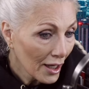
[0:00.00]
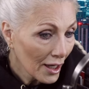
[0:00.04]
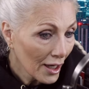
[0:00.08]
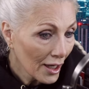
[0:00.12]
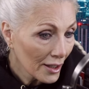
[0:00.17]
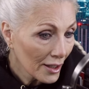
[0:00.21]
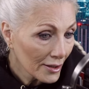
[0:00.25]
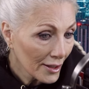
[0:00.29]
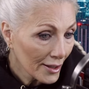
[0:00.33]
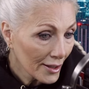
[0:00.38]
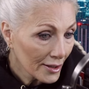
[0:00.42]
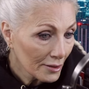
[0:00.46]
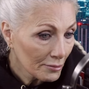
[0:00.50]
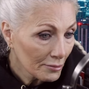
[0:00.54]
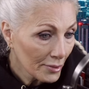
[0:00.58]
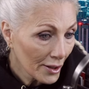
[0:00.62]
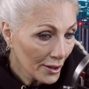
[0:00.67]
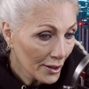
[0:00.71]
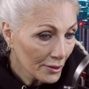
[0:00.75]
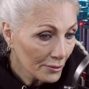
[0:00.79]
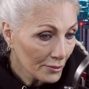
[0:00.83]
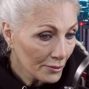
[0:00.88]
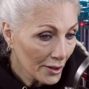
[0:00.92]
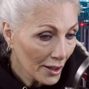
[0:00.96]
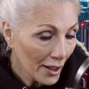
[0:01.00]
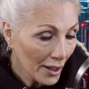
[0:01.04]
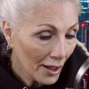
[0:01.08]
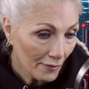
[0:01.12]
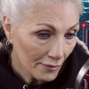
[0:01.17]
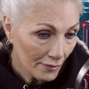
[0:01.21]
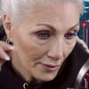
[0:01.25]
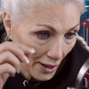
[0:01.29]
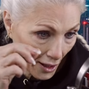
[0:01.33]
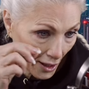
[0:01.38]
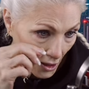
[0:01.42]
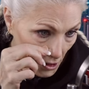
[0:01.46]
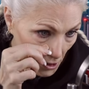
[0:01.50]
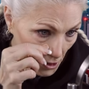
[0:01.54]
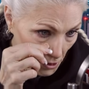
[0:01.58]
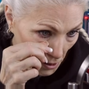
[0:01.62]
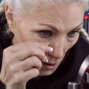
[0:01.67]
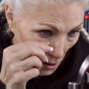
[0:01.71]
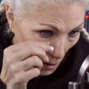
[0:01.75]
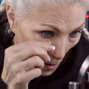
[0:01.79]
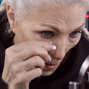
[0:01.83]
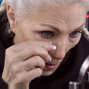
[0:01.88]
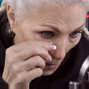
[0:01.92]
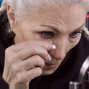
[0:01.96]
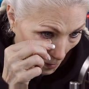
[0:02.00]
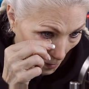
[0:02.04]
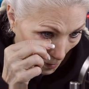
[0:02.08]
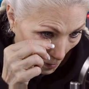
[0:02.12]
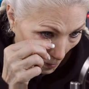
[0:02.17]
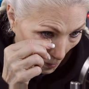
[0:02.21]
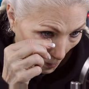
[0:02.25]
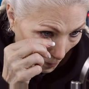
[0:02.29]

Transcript: I like it better when I have lashes on